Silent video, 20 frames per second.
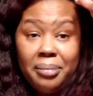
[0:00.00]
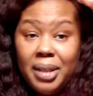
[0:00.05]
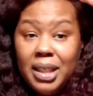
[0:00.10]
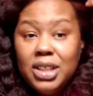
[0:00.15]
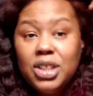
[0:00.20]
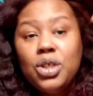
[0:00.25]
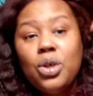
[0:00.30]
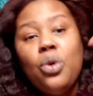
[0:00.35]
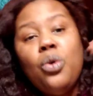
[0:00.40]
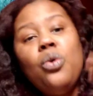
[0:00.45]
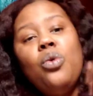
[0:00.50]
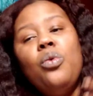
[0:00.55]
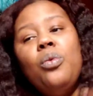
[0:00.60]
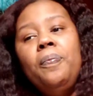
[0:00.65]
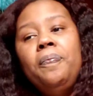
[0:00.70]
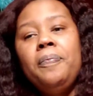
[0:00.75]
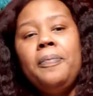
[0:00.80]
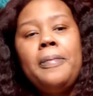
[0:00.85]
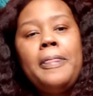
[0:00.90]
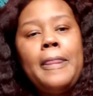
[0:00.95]
So
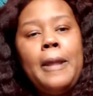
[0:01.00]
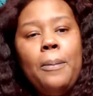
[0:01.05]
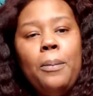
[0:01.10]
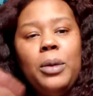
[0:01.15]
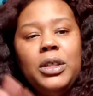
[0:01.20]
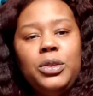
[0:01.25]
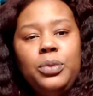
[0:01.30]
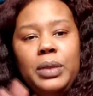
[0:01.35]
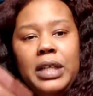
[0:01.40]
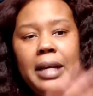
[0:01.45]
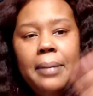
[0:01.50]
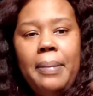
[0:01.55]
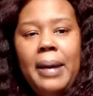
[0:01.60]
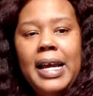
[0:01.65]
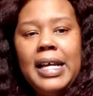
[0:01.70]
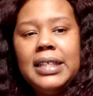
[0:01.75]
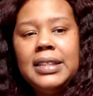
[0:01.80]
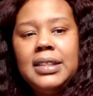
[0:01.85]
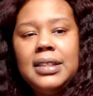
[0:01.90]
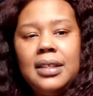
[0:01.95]
once we get
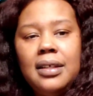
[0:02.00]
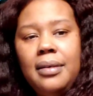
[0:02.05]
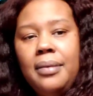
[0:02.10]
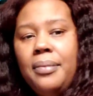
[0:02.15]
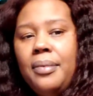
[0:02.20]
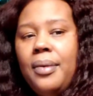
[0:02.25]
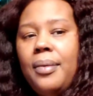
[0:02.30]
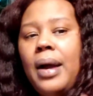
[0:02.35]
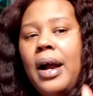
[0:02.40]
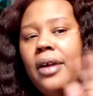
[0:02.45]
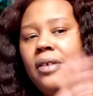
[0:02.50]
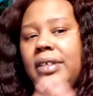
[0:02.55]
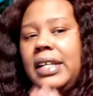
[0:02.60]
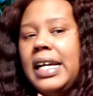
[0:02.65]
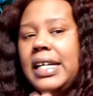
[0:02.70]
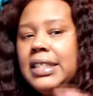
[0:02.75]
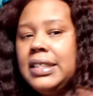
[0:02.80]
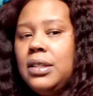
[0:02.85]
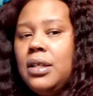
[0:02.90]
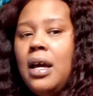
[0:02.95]
past our
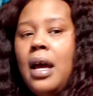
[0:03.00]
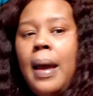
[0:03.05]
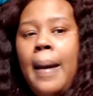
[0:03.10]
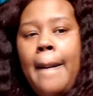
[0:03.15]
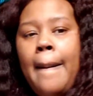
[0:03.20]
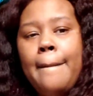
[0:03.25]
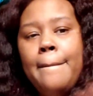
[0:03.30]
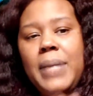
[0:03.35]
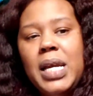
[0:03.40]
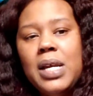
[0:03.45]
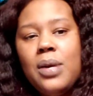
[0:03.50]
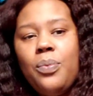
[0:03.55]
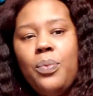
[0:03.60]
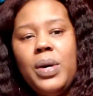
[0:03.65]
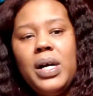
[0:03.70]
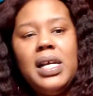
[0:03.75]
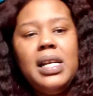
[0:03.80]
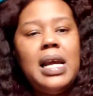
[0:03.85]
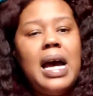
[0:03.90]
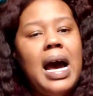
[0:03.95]
next big one,